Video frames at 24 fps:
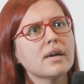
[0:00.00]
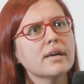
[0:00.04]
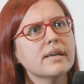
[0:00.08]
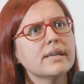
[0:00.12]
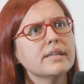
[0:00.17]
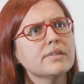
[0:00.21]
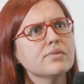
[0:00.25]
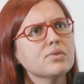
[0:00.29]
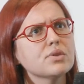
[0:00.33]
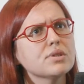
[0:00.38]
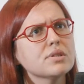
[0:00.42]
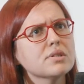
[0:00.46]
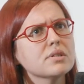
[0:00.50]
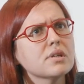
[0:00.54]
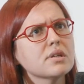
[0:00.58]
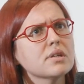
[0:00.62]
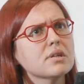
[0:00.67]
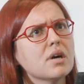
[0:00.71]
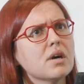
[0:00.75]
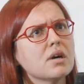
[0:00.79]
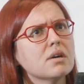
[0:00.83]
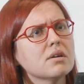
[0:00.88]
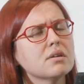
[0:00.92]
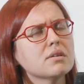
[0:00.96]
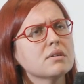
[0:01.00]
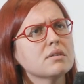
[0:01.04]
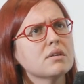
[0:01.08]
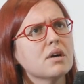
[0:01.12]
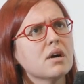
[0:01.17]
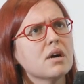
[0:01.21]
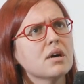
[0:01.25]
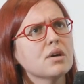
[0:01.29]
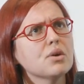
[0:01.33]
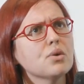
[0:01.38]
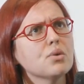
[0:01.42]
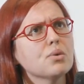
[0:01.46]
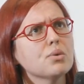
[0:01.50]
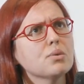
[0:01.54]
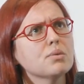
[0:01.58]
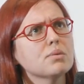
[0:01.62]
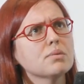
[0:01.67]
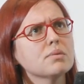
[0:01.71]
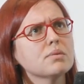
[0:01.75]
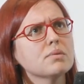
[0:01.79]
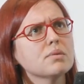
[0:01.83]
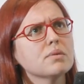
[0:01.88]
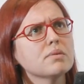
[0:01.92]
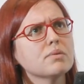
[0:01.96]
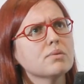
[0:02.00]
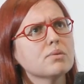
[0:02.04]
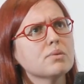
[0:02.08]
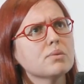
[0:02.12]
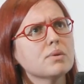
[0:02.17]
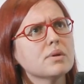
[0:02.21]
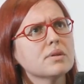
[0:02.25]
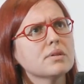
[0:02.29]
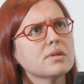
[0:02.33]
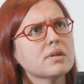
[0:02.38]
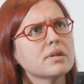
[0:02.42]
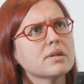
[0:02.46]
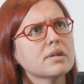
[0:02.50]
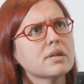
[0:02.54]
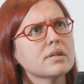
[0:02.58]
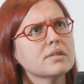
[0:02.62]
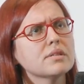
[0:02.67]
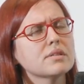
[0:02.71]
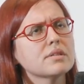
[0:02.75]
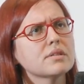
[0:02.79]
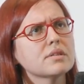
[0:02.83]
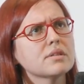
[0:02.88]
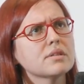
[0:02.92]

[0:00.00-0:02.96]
It was IO1, I guess.